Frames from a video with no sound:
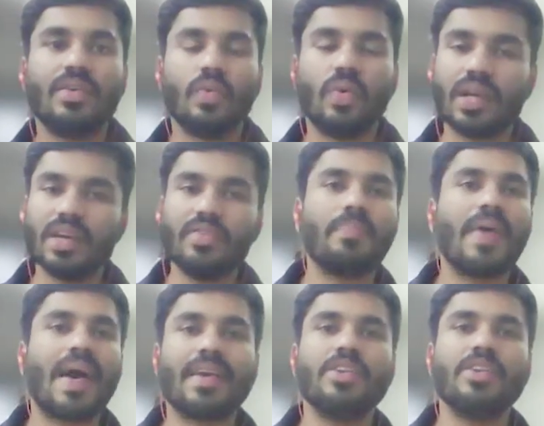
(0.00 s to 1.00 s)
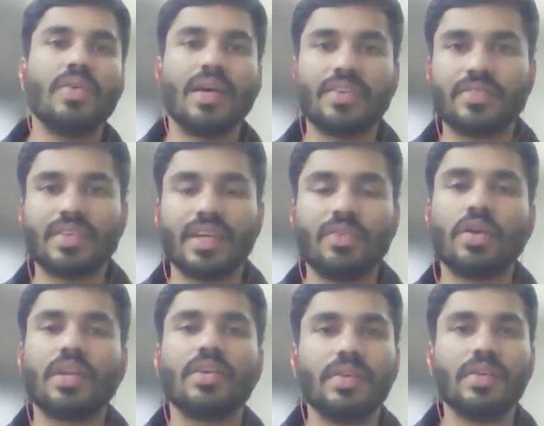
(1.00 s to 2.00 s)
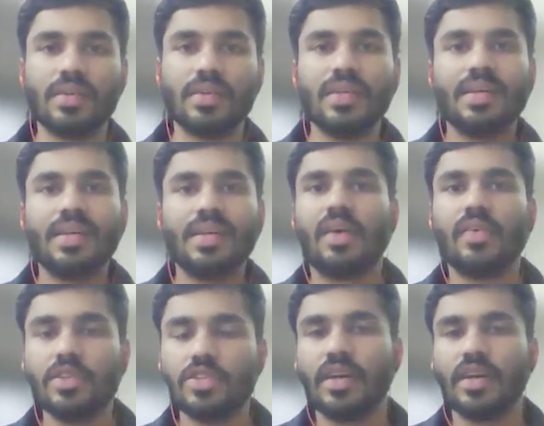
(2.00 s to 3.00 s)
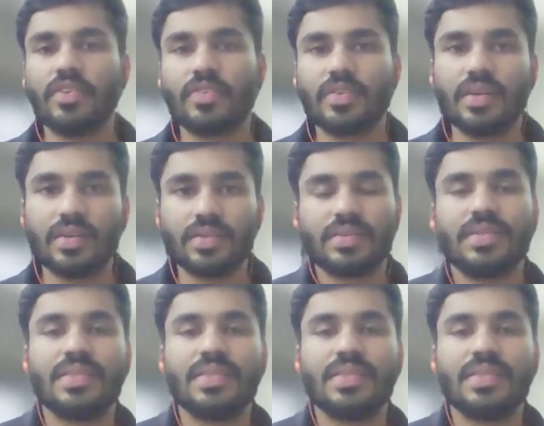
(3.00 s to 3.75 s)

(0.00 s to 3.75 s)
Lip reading: Whatever pattern you have set, whatever hours you have